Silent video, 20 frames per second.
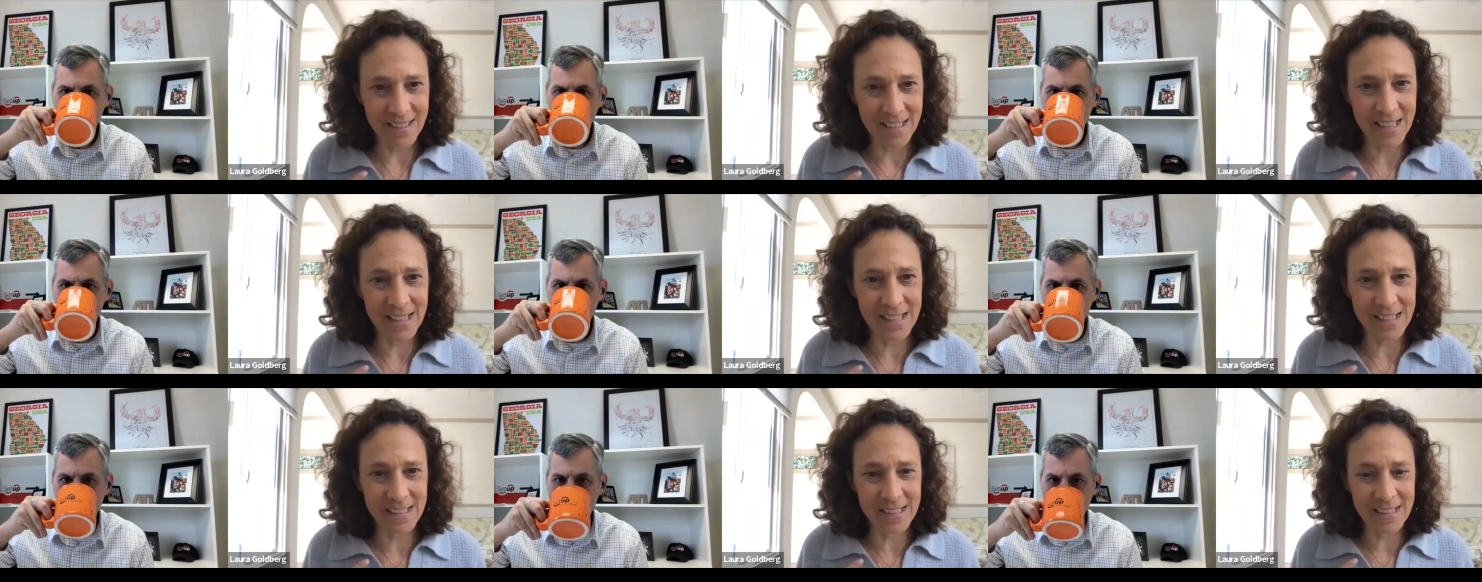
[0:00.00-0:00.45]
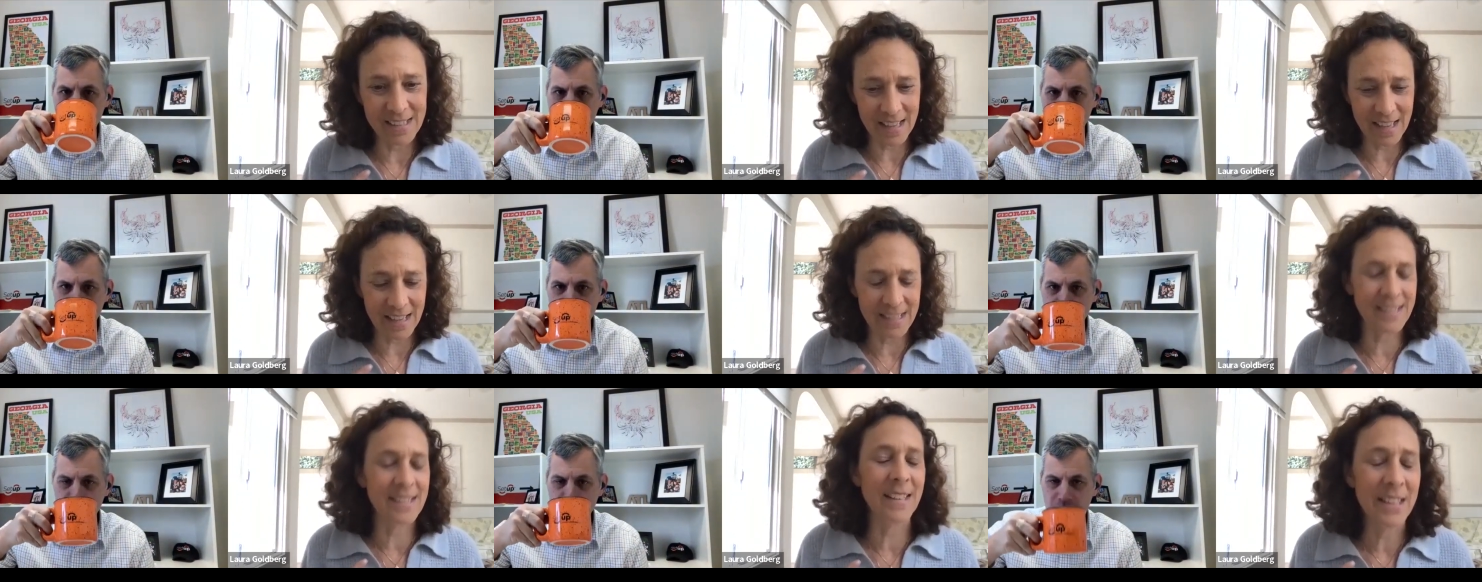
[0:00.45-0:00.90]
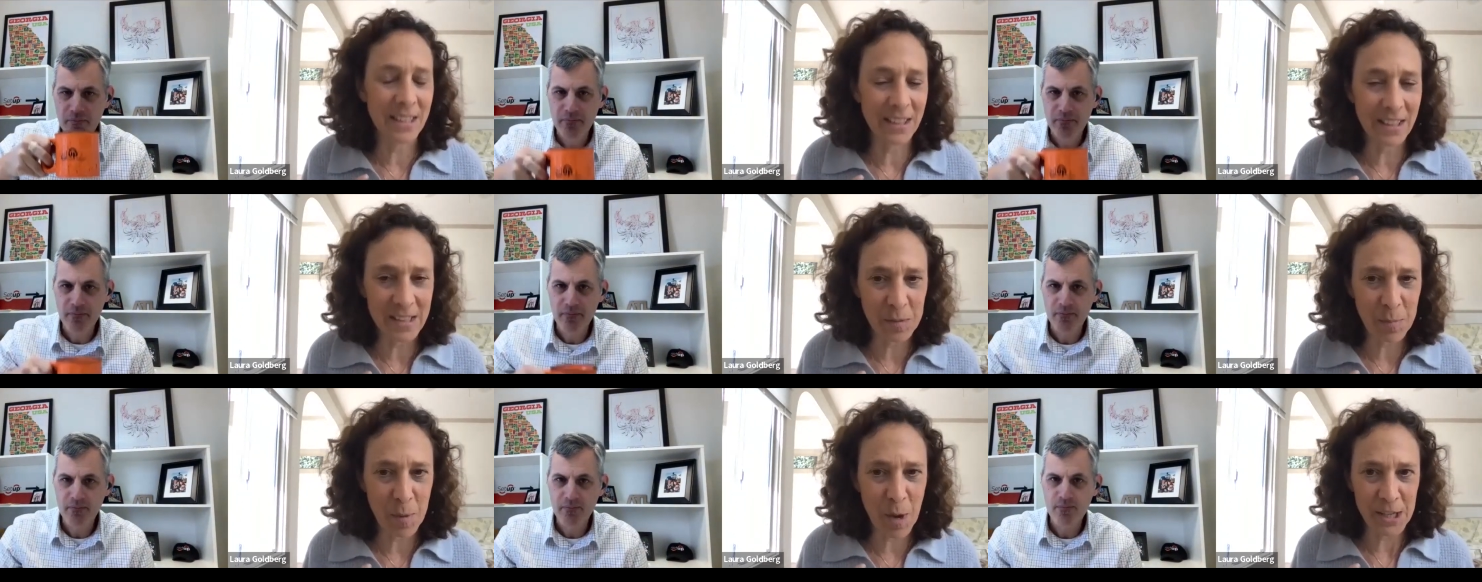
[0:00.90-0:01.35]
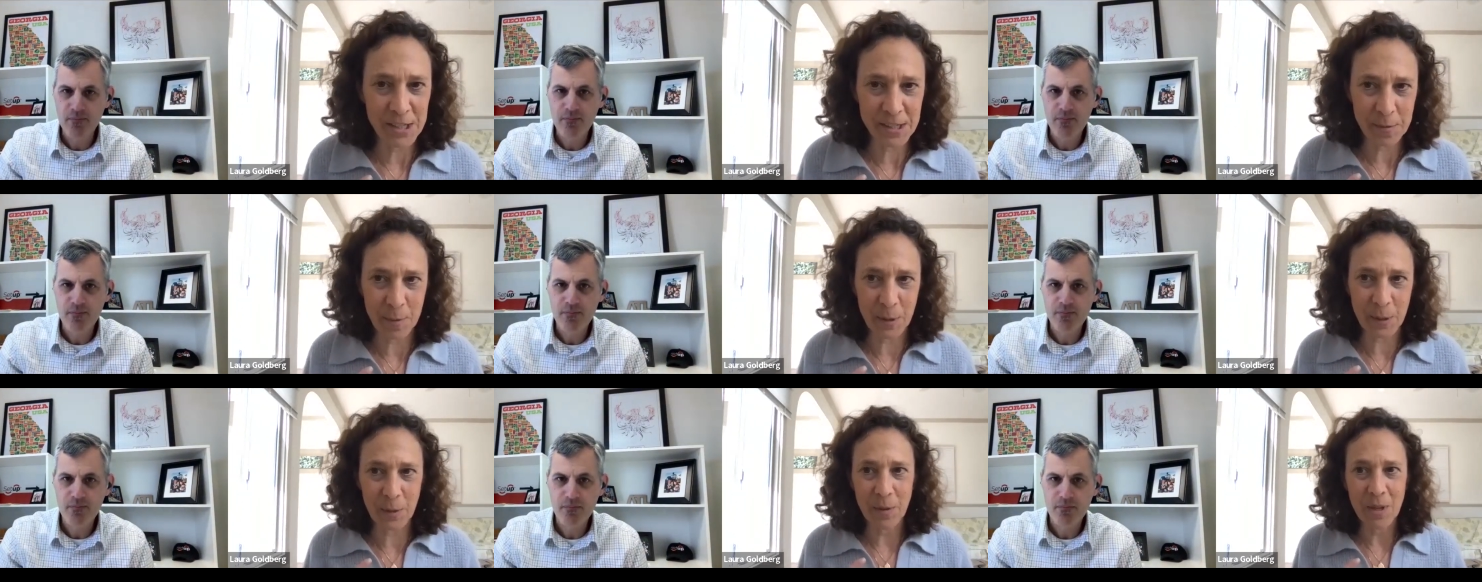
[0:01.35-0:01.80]
Speaker 1: is as little as
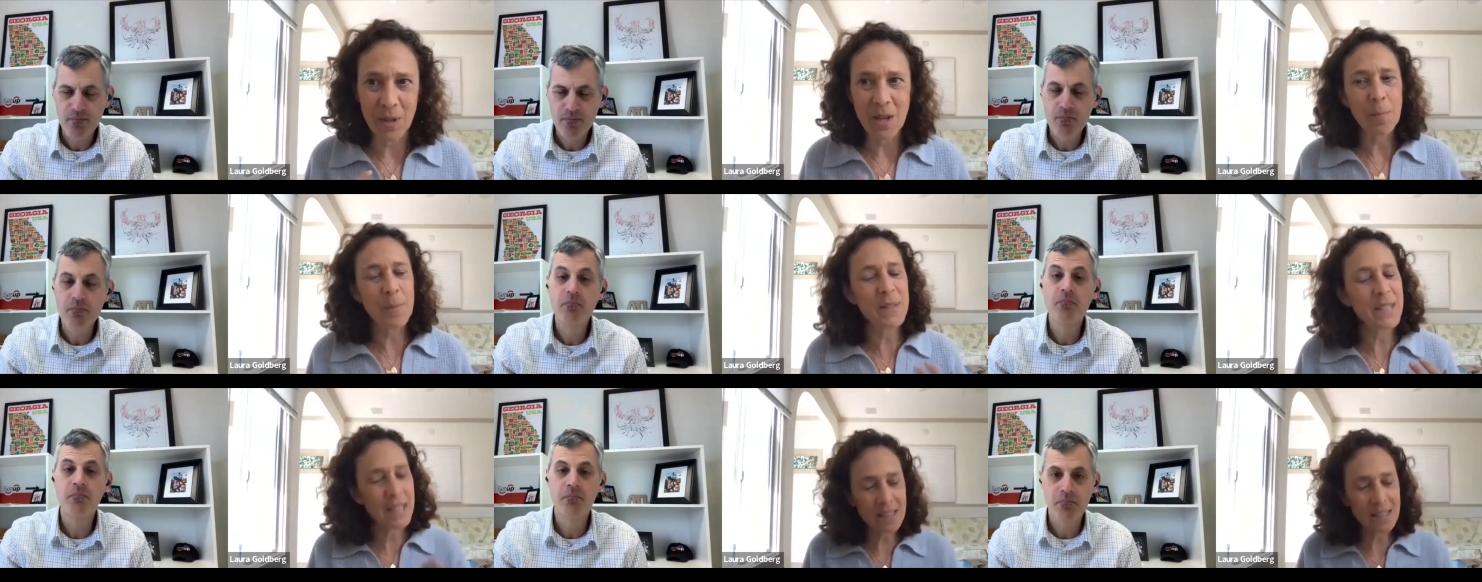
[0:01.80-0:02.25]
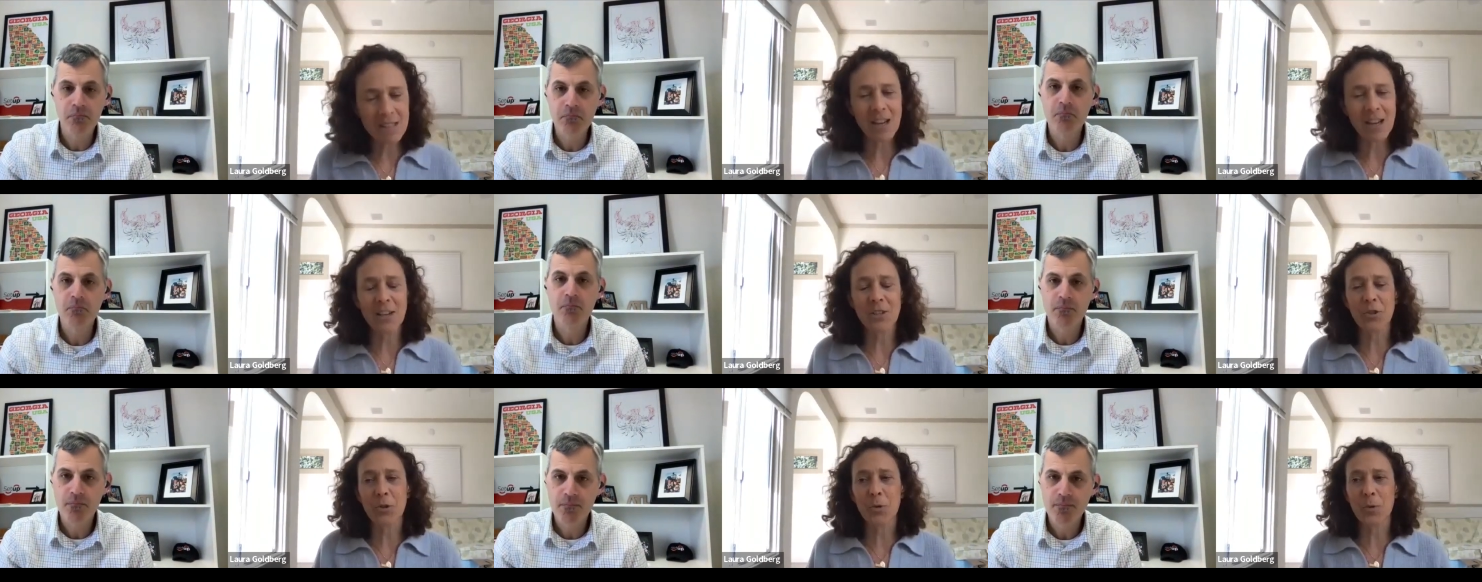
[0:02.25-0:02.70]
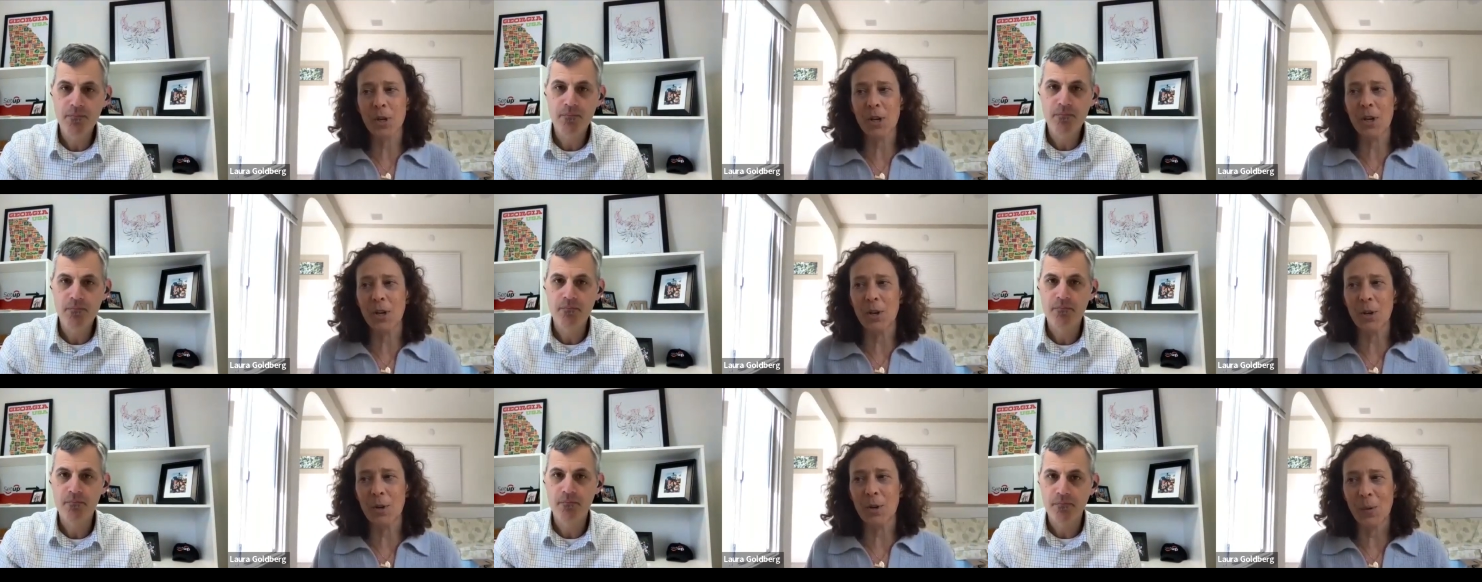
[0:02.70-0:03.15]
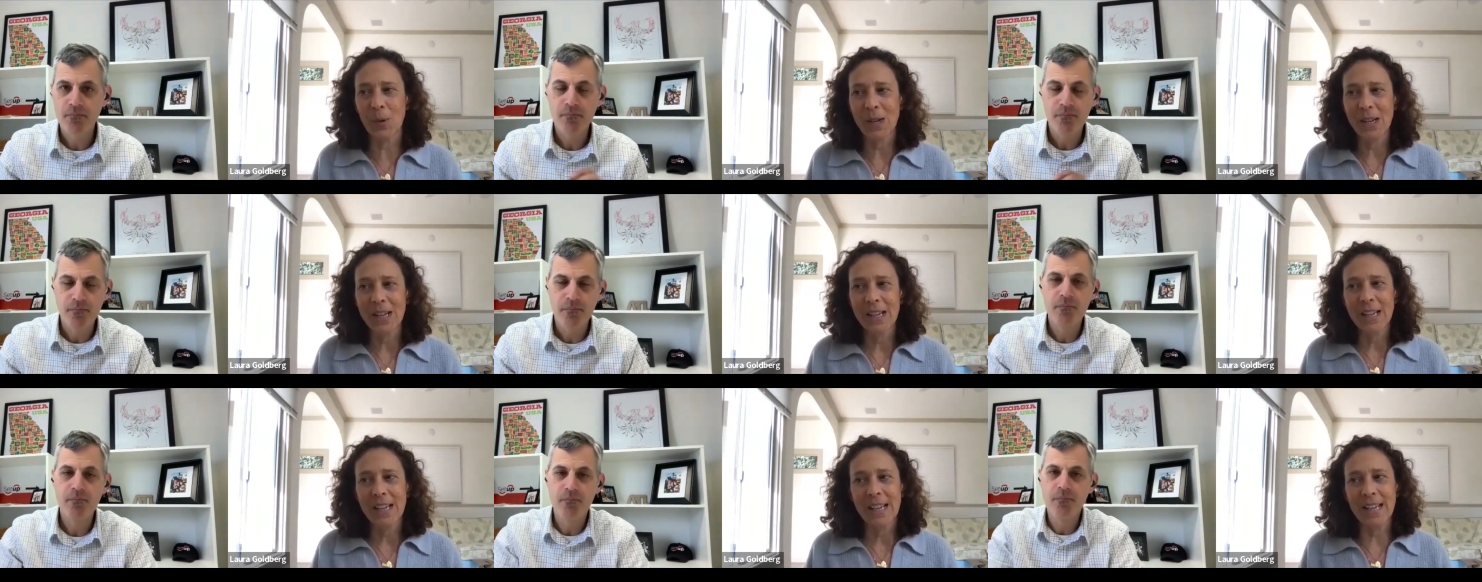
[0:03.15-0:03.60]
possible, but that's hmm. not
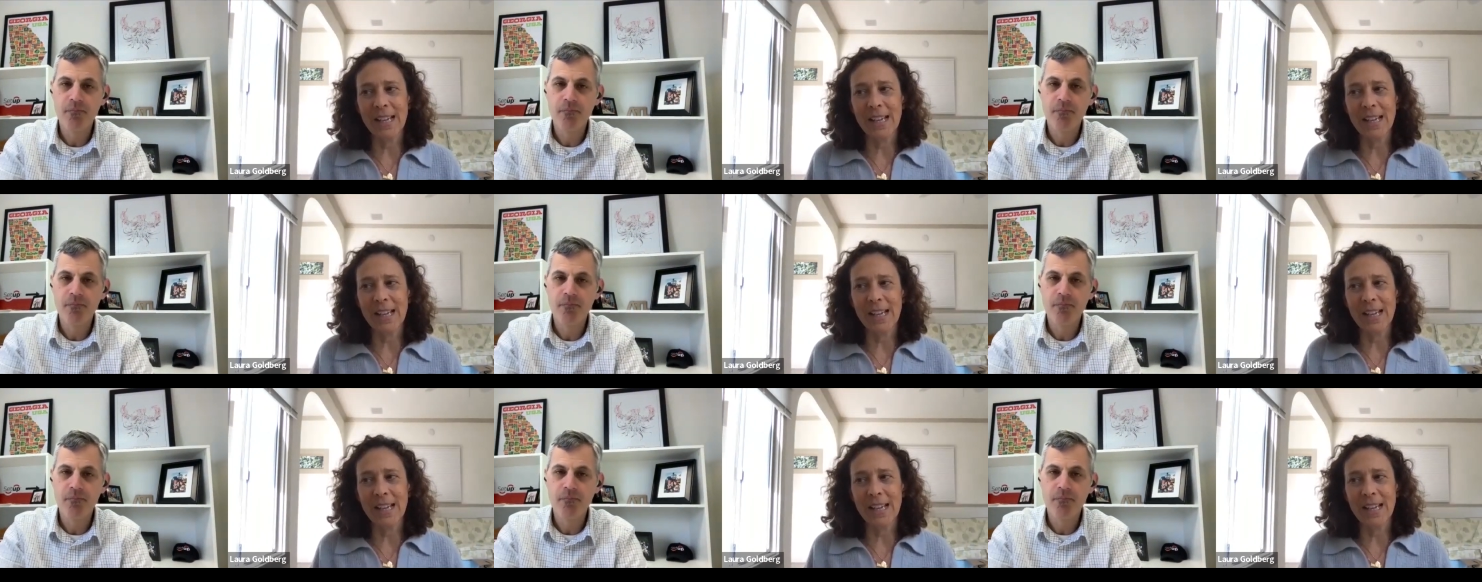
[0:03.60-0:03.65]
true.